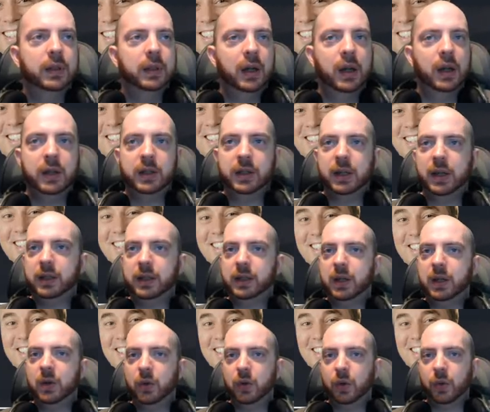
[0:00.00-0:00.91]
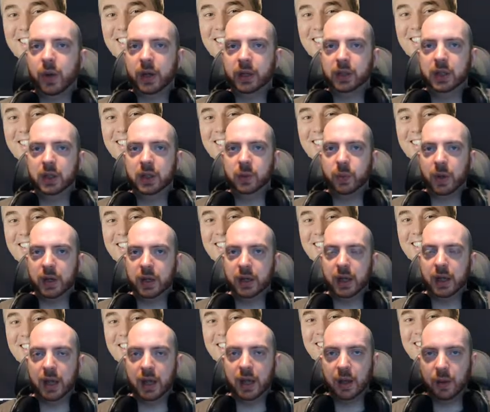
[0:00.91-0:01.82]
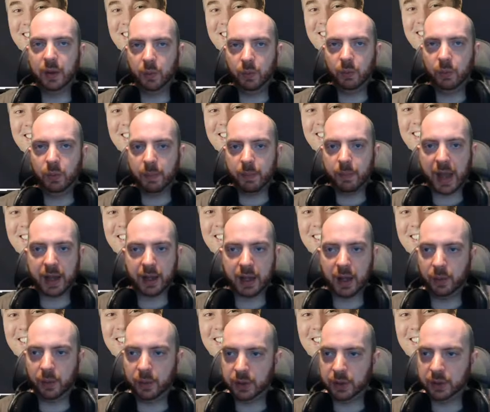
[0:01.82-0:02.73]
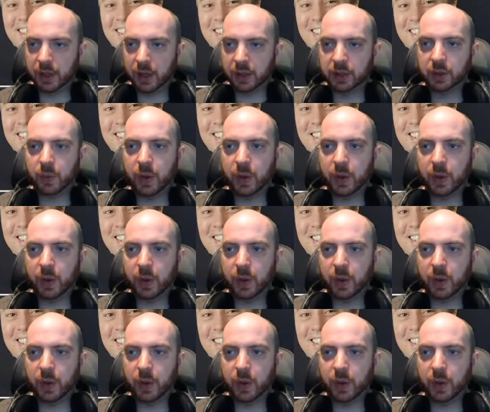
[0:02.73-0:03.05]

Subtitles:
I used to see all your questions when Batgirl used to ask